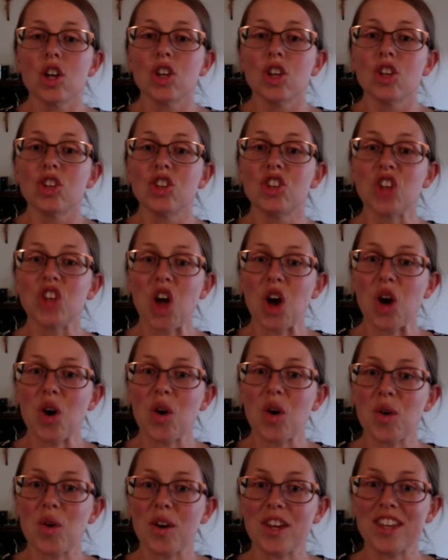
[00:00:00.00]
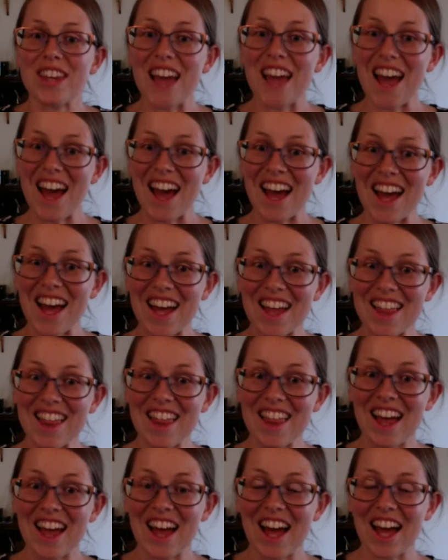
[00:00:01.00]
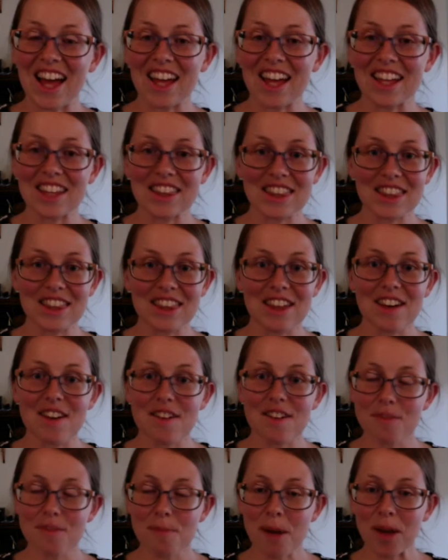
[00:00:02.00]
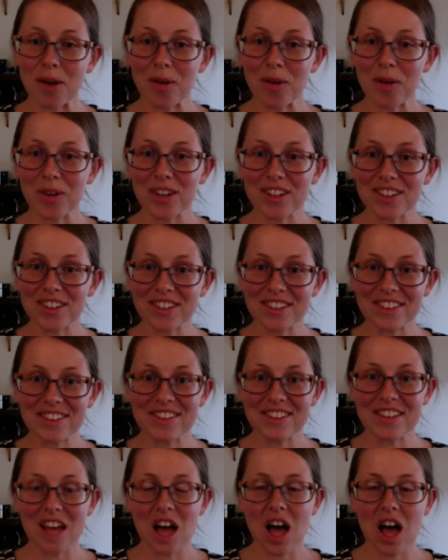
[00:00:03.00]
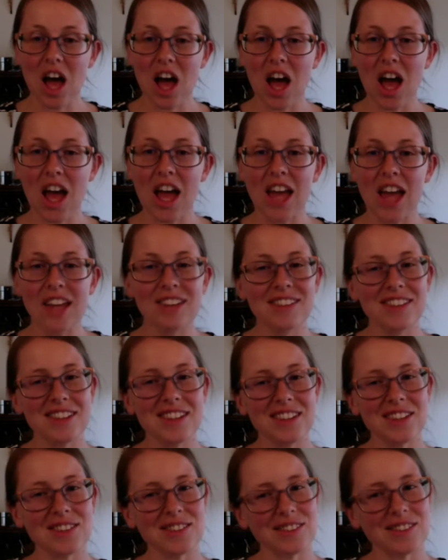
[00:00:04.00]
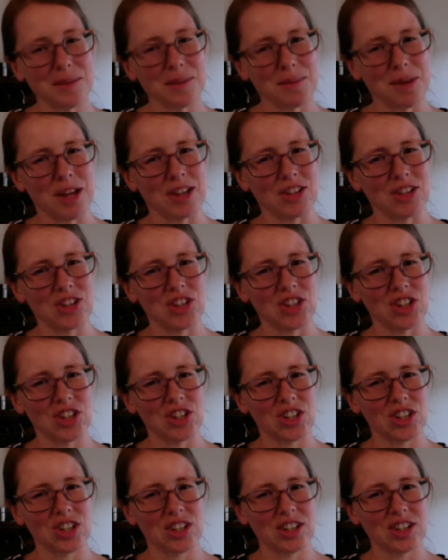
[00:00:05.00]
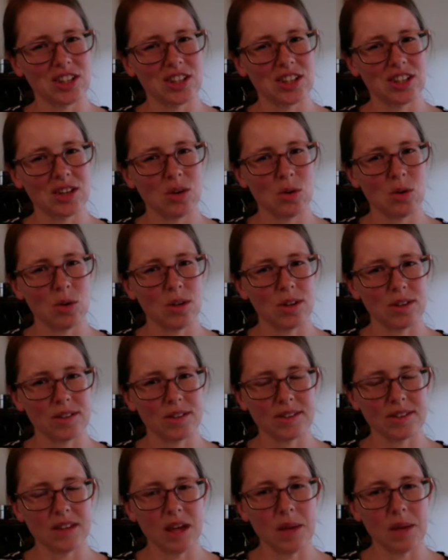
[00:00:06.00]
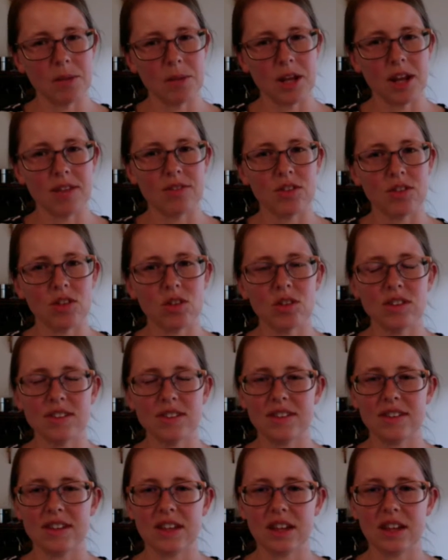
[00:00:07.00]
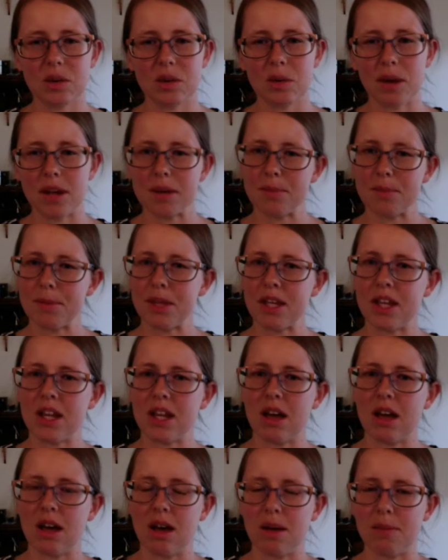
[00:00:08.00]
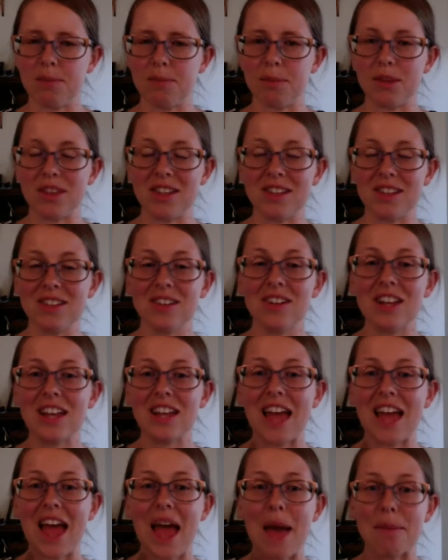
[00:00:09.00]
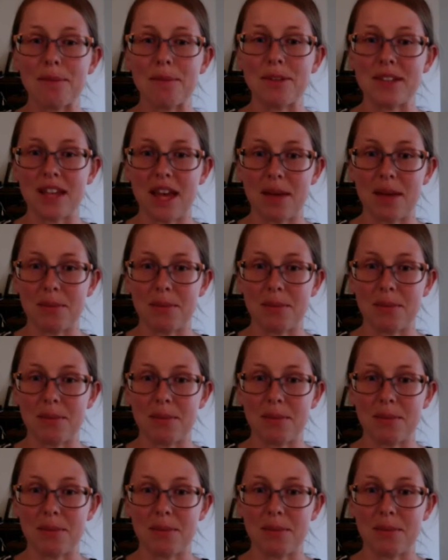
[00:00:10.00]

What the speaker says: So yeah, I love my oils. I didn't use that much oils. I mean, I've used quite a bit, but these are like empty.